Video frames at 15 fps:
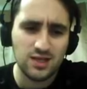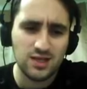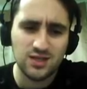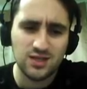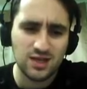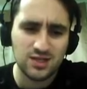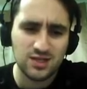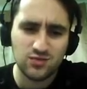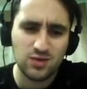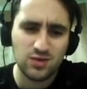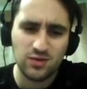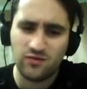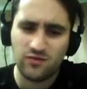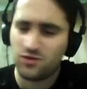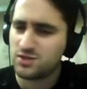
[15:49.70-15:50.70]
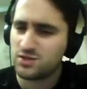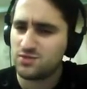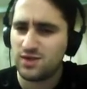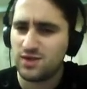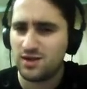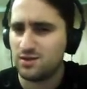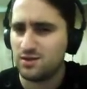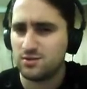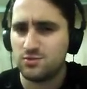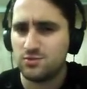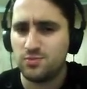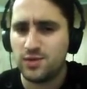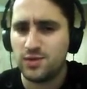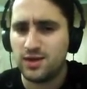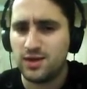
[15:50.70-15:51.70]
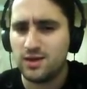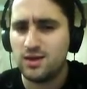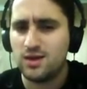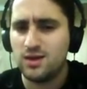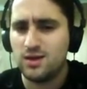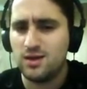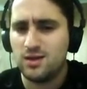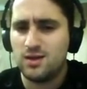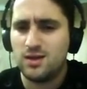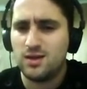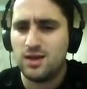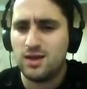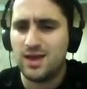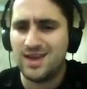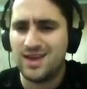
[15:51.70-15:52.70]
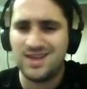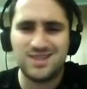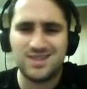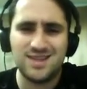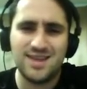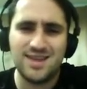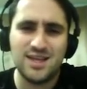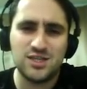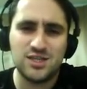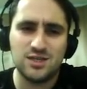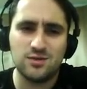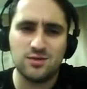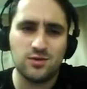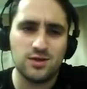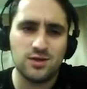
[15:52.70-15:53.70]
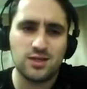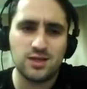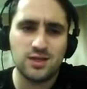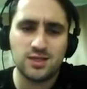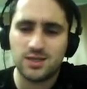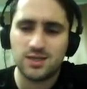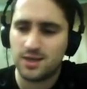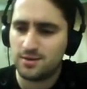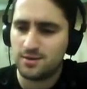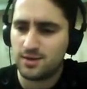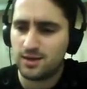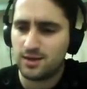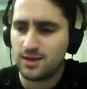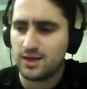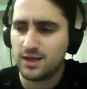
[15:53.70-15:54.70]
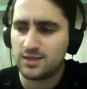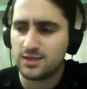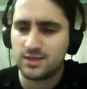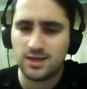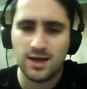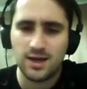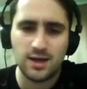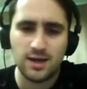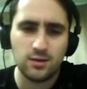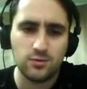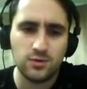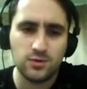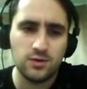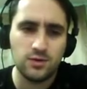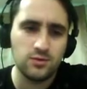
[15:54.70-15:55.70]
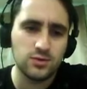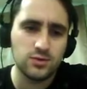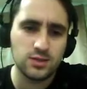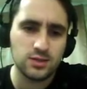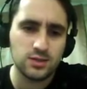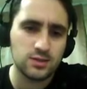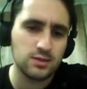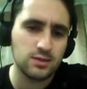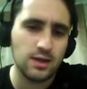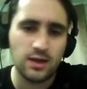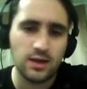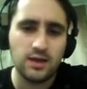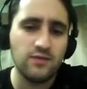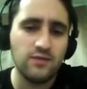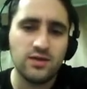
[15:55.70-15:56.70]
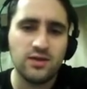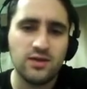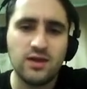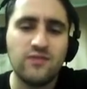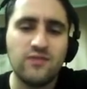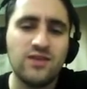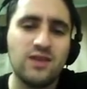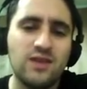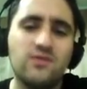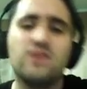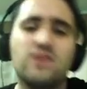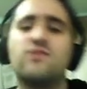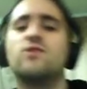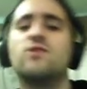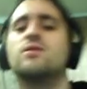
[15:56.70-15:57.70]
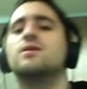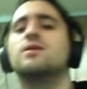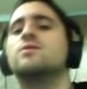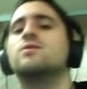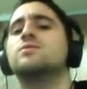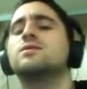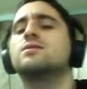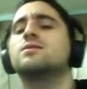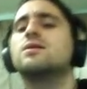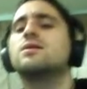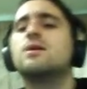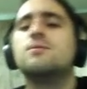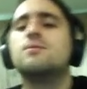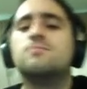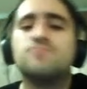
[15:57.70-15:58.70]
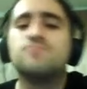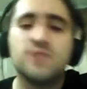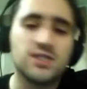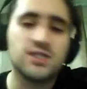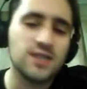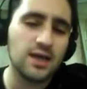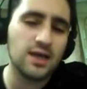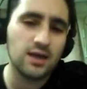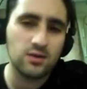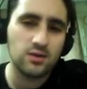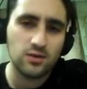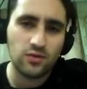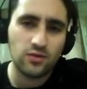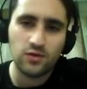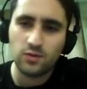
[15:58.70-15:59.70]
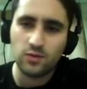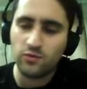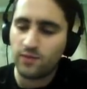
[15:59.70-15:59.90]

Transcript: extremely frustrating to play against an engine, or at least against a guy who uses, even if he only uses the second or the third move